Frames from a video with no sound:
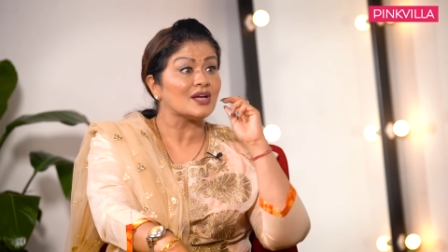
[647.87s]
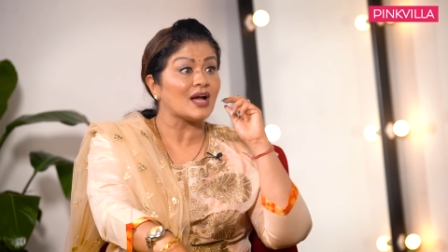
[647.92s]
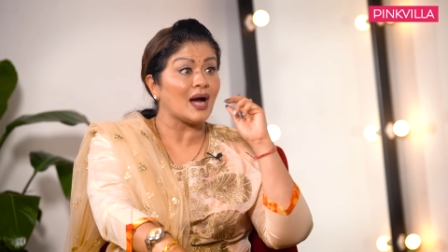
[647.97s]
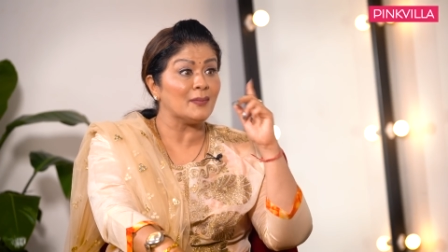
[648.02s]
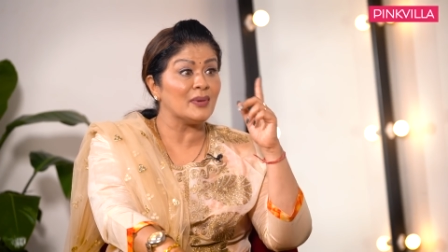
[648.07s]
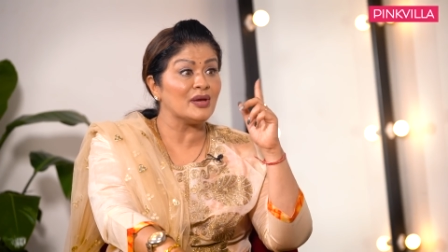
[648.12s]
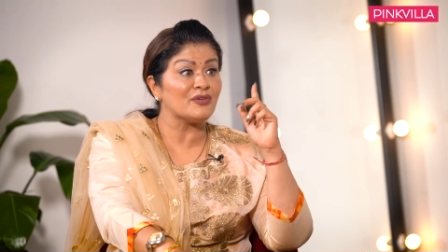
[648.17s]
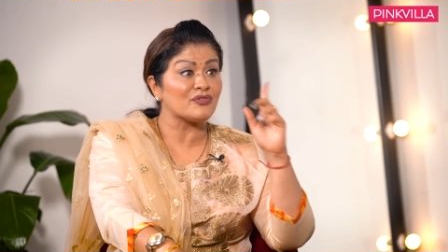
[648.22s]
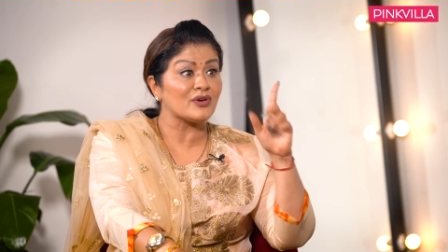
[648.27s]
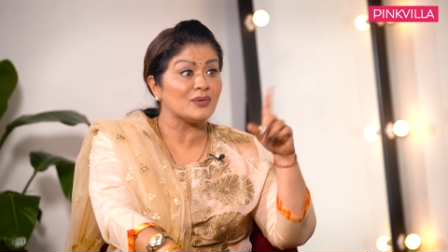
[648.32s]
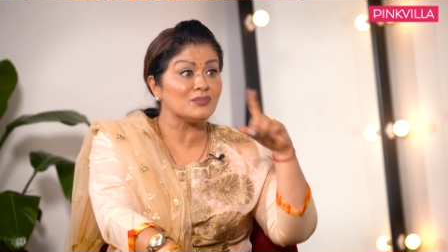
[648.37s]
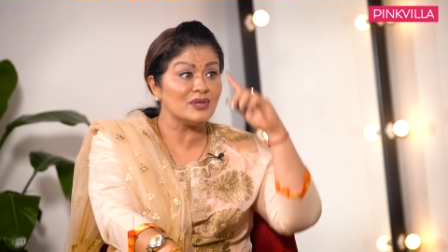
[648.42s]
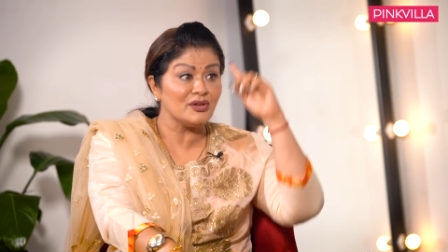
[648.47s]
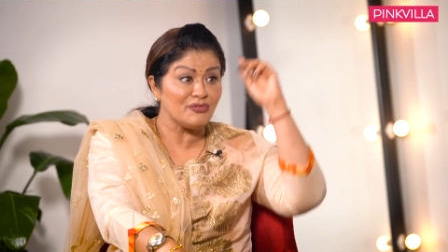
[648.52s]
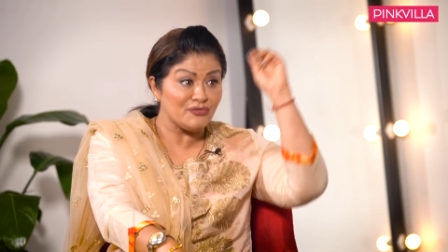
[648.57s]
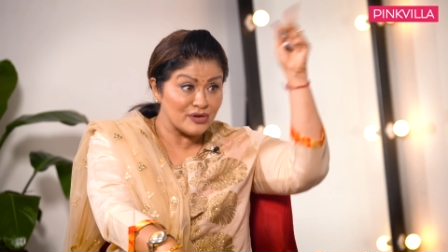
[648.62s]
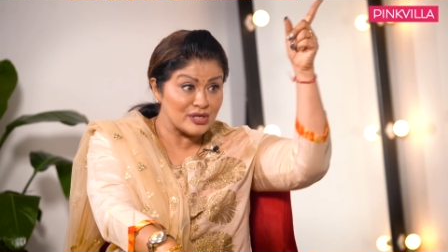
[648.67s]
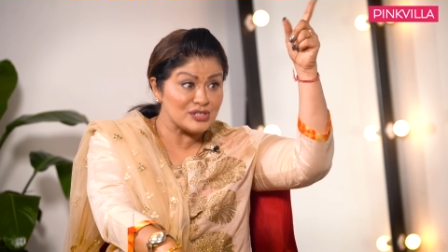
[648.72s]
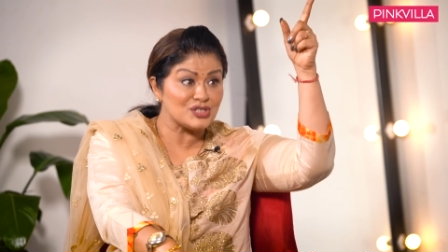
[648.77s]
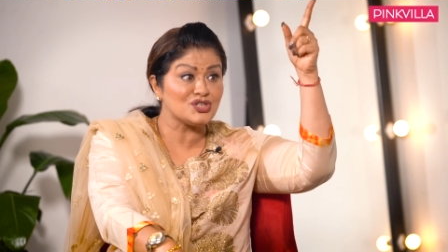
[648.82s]
coming from the
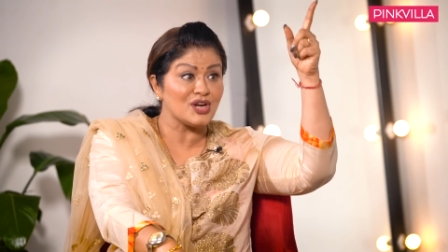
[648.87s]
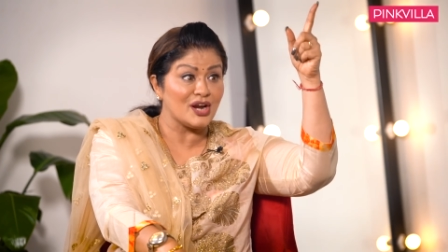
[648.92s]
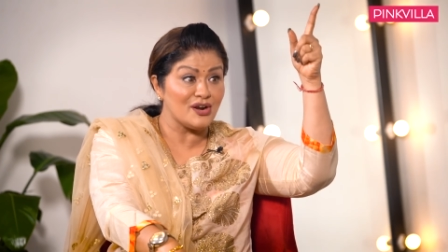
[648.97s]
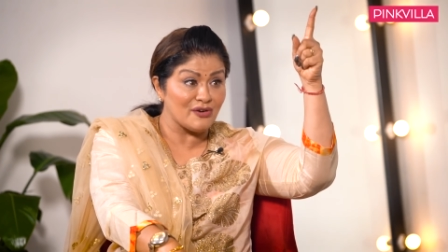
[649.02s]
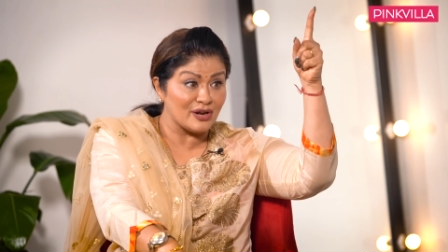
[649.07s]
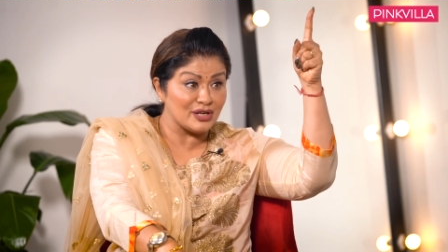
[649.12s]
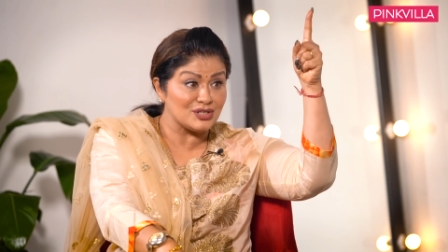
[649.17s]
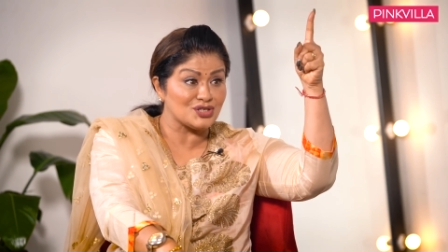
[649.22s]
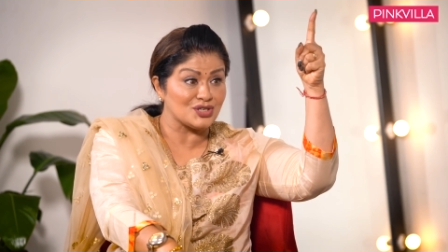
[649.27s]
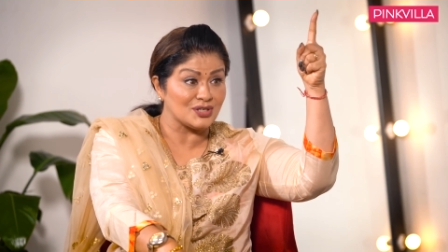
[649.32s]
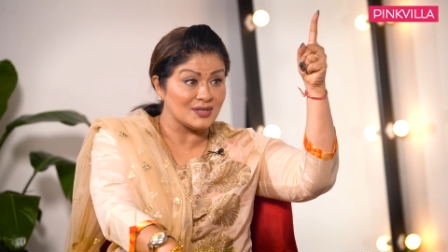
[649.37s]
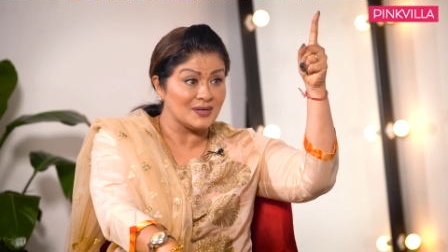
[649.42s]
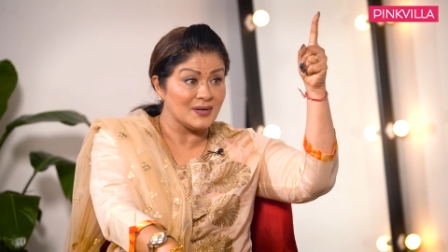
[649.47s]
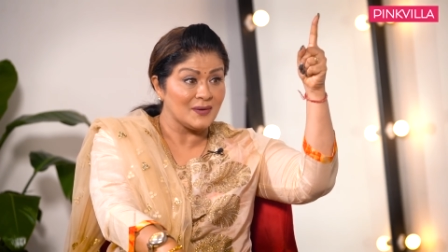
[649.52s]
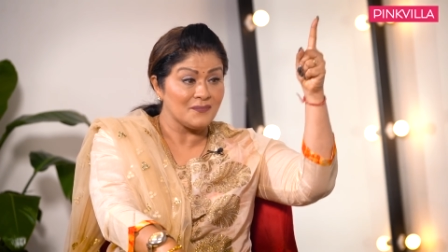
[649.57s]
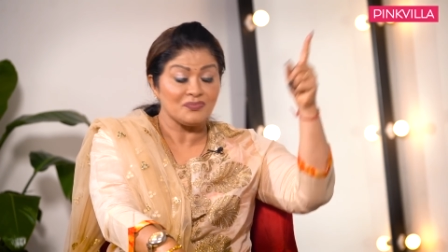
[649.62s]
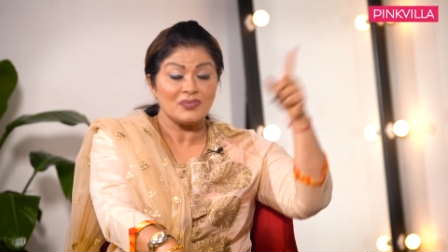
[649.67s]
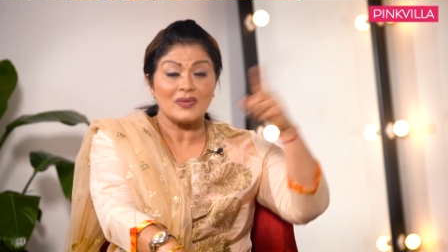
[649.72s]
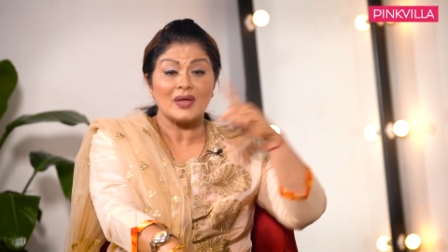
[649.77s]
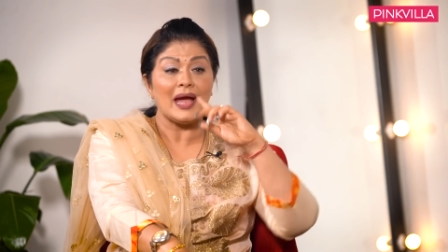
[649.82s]
first generation.
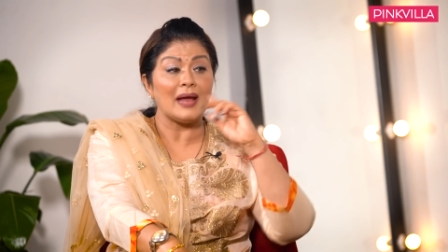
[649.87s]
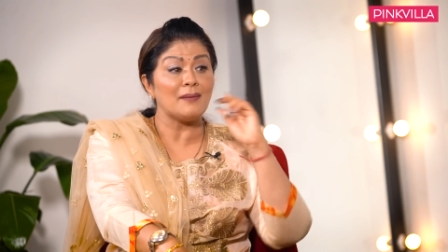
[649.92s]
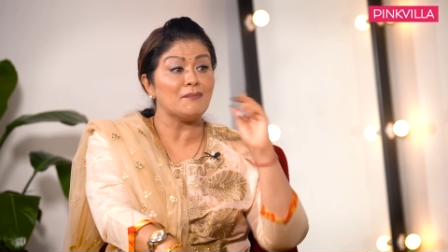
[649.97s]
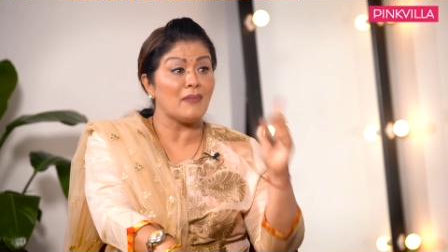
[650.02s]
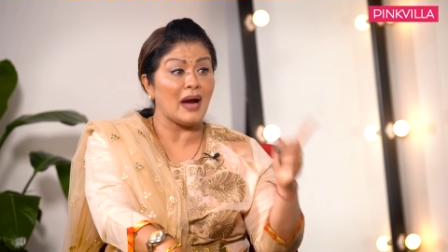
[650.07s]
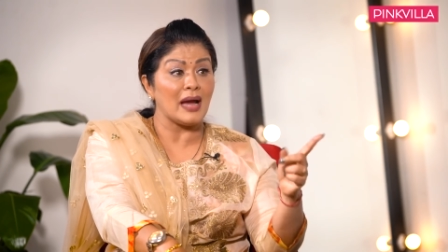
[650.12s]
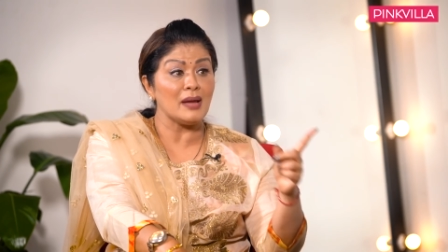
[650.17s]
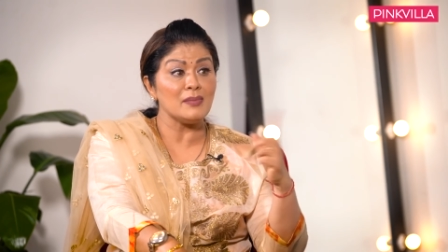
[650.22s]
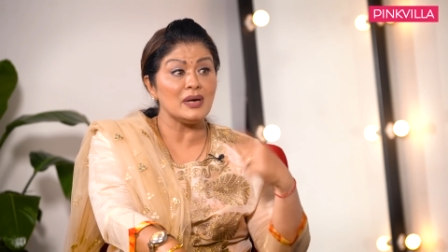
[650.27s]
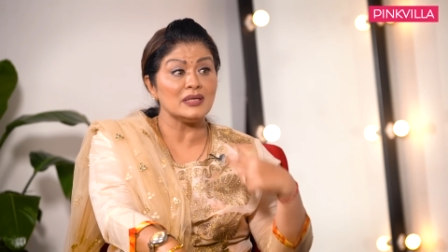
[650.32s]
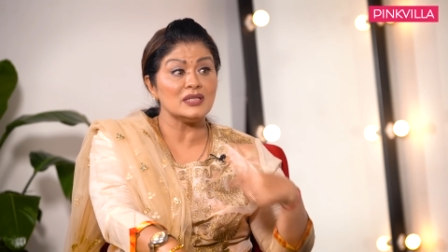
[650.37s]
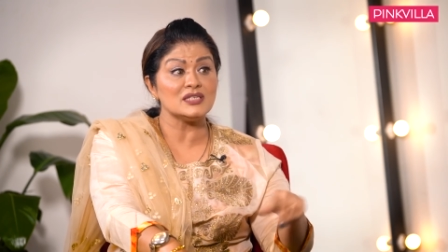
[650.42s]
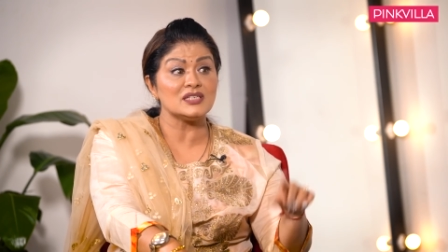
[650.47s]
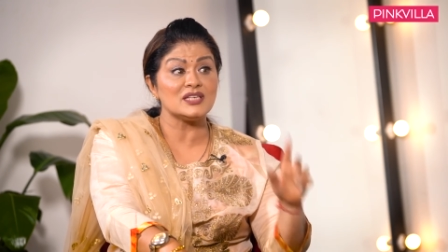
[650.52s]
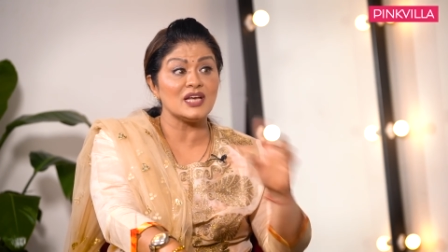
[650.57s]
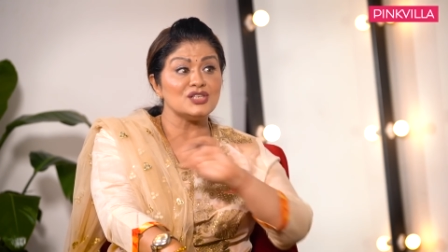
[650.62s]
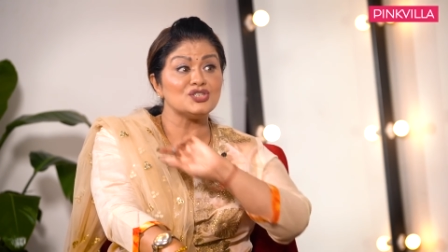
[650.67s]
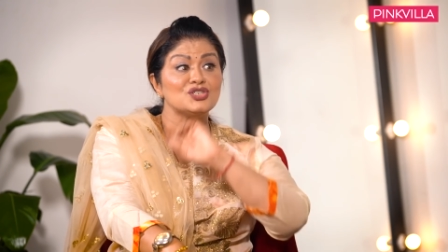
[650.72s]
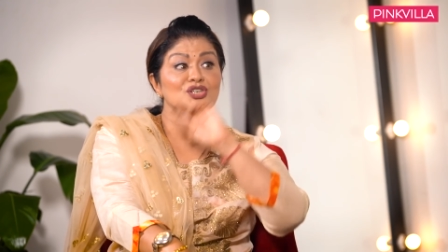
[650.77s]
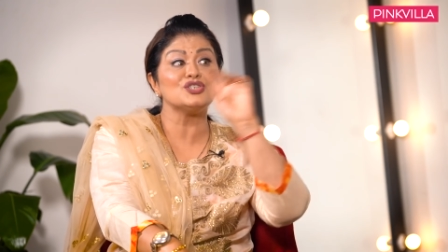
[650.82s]
And my mother
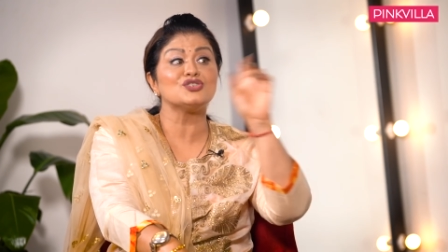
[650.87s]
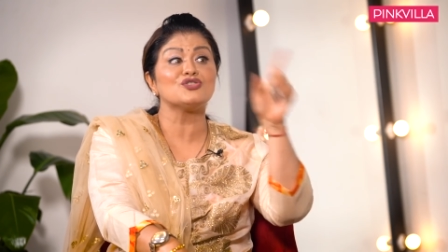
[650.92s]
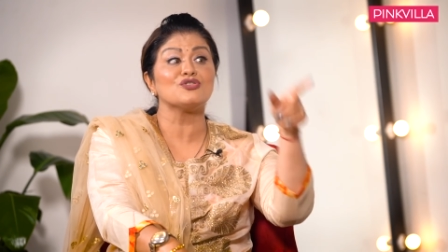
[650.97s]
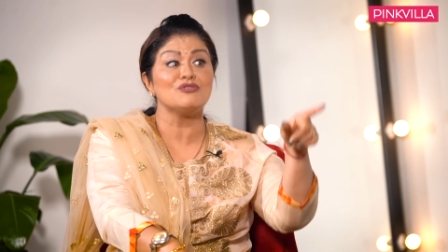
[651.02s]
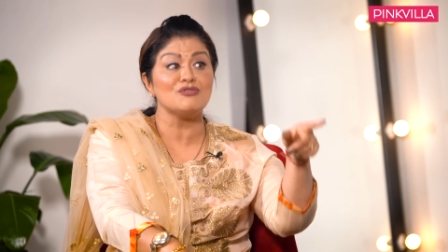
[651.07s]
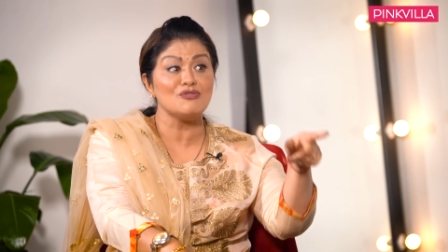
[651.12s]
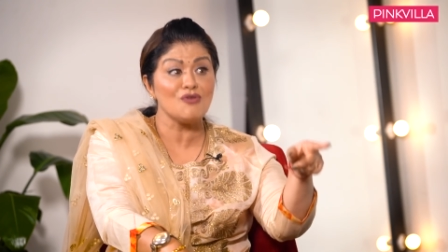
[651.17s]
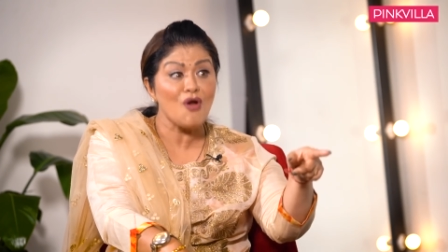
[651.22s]
says she should